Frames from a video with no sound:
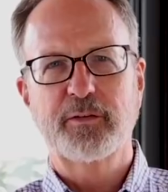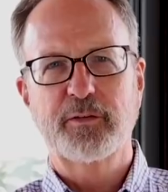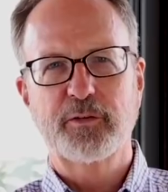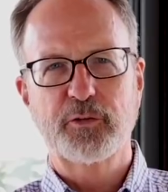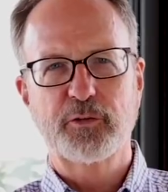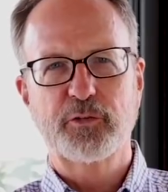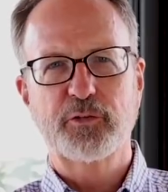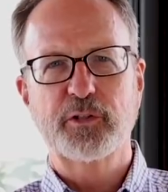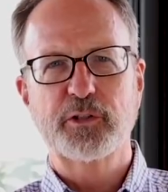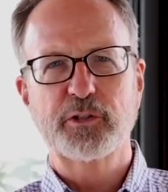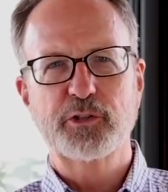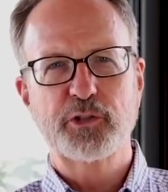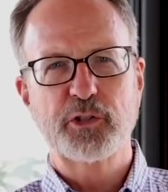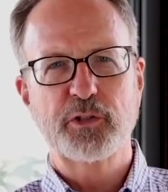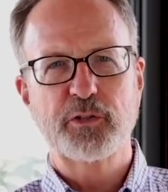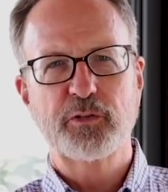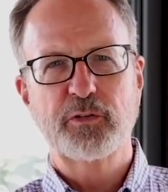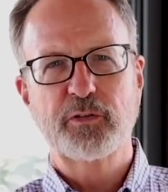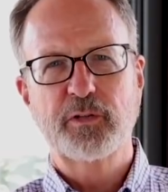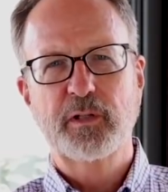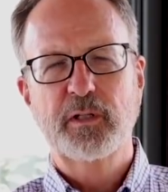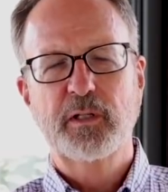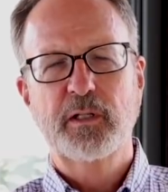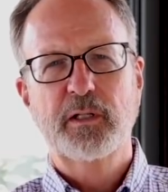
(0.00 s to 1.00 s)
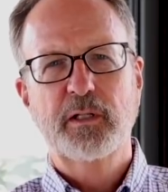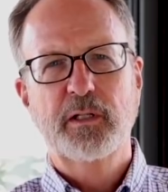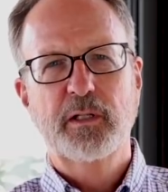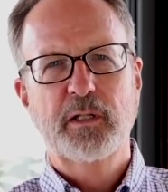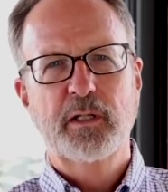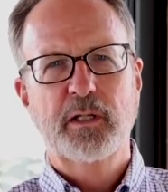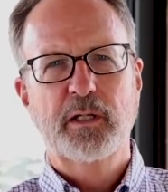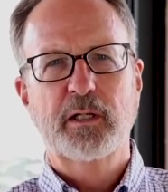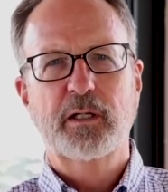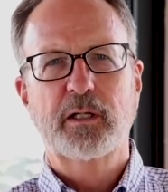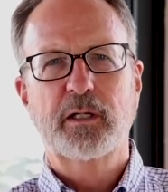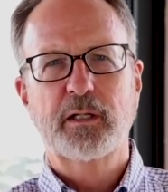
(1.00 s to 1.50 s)
the decisions.
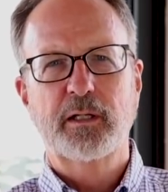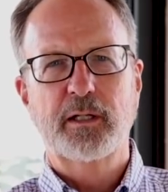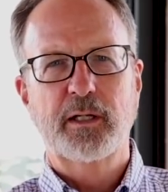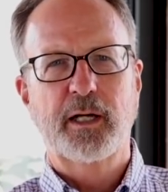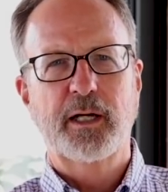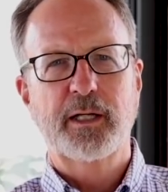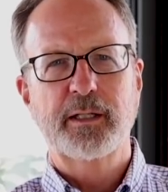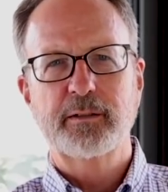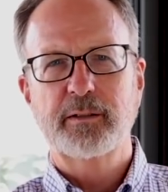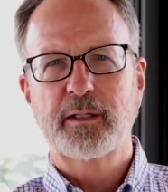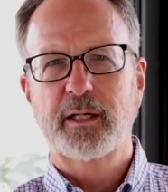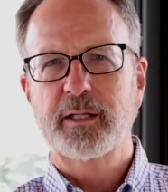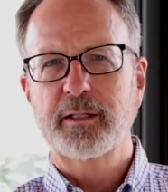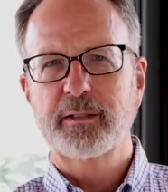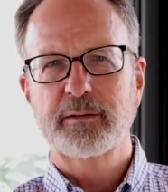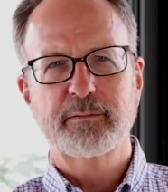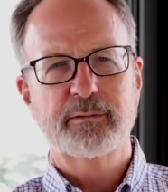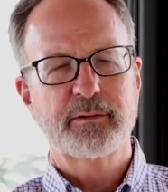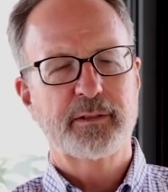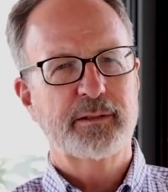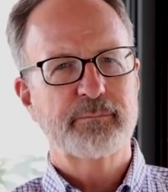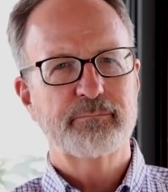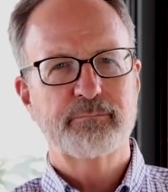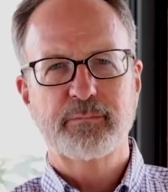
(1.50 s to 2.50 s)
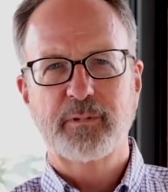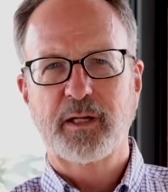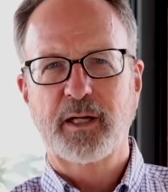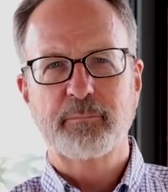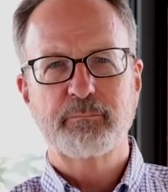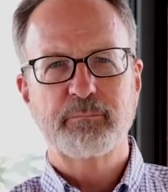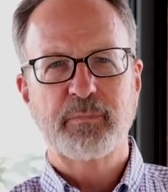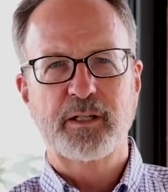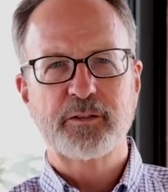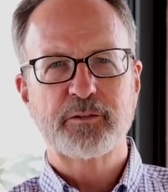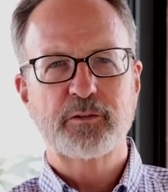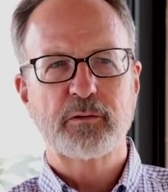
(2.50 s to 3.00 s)
I, I, I,
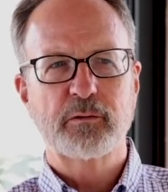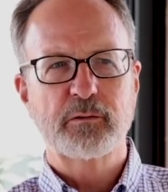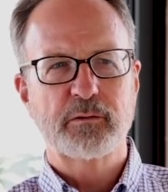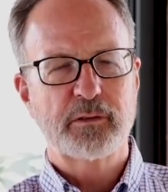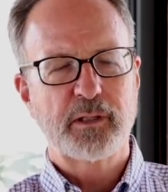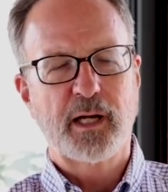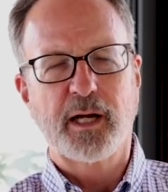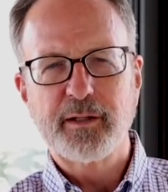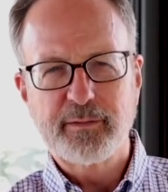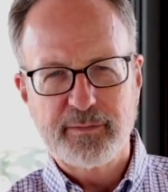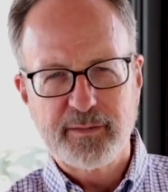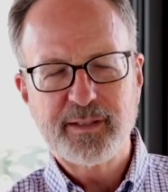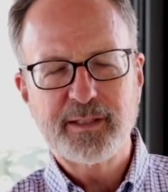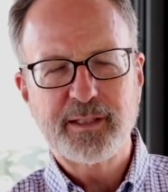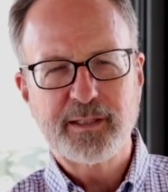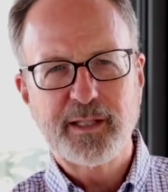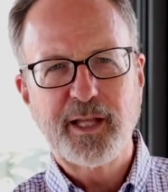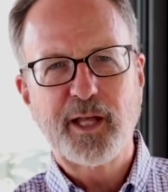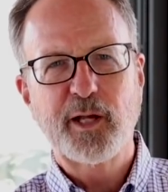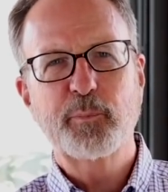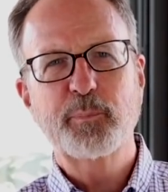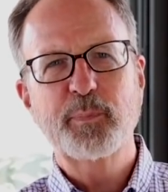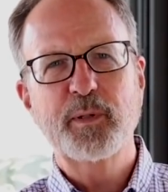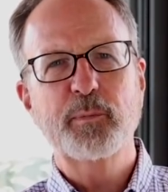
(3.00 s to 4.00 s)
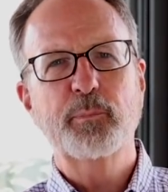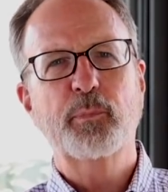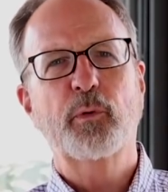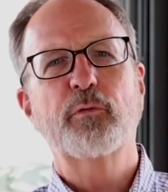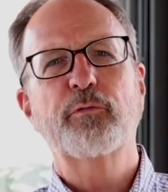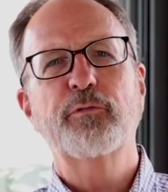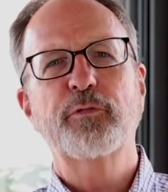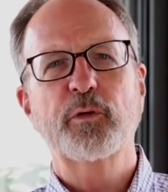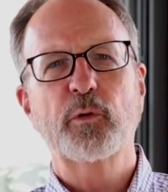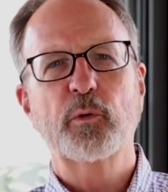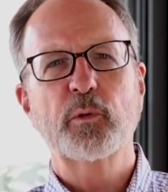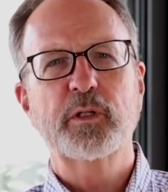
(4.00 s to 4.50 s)
I, I think a lot of
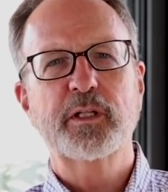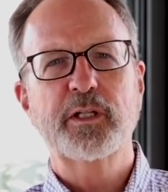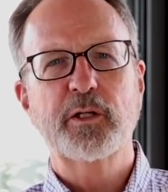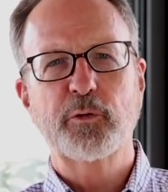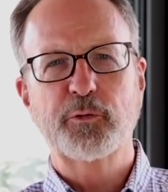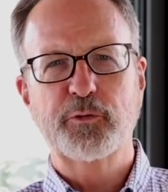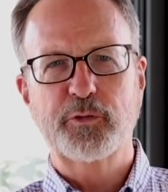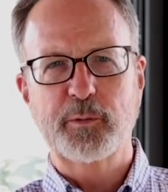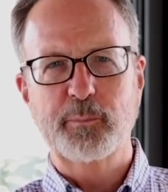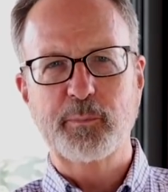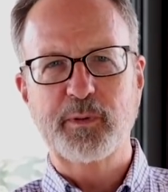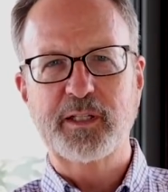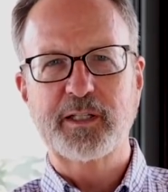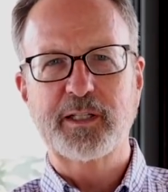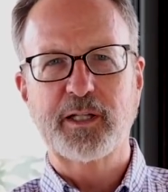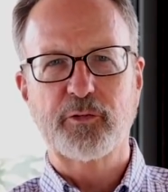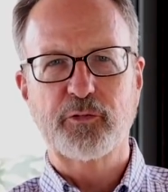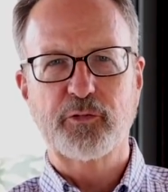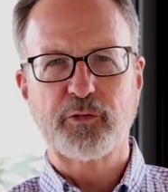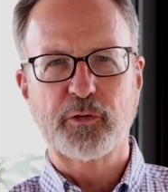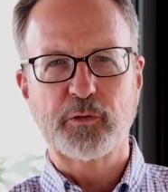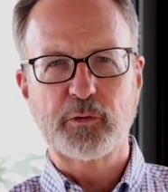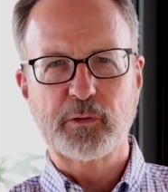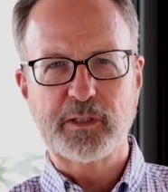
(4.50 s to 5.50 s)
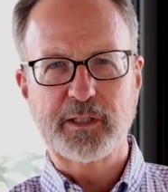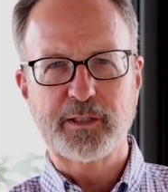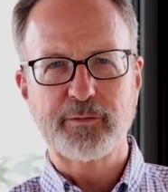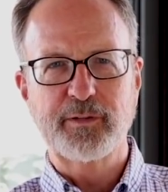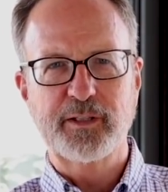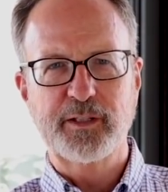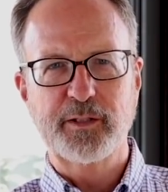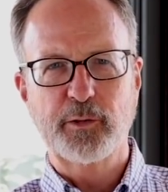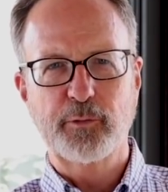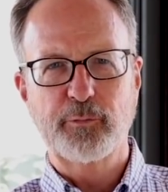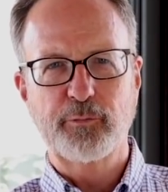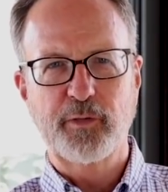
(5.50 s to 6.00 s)
people feel guilty because they're
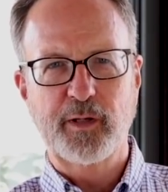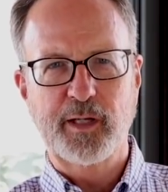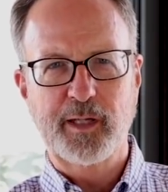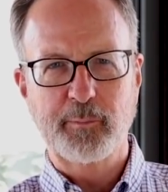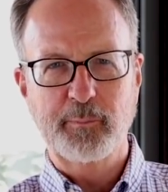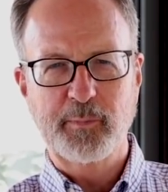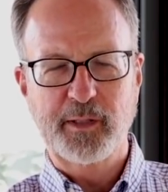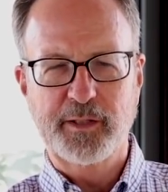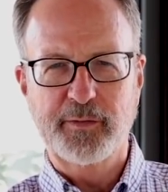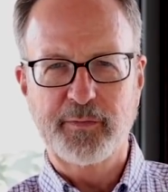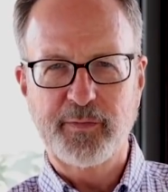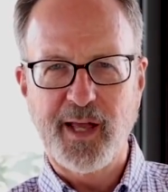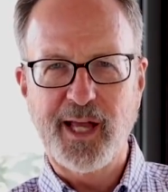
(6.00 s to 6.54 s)
leaving their family.